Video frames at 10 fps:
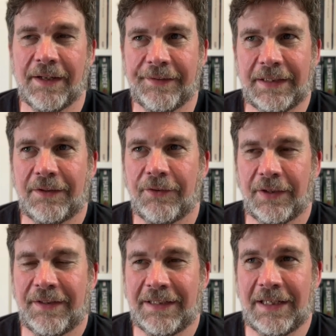I think, because
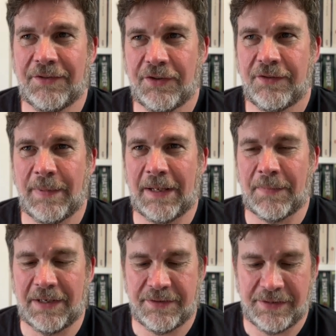I think it just about
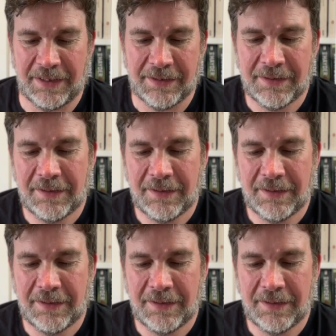merits it.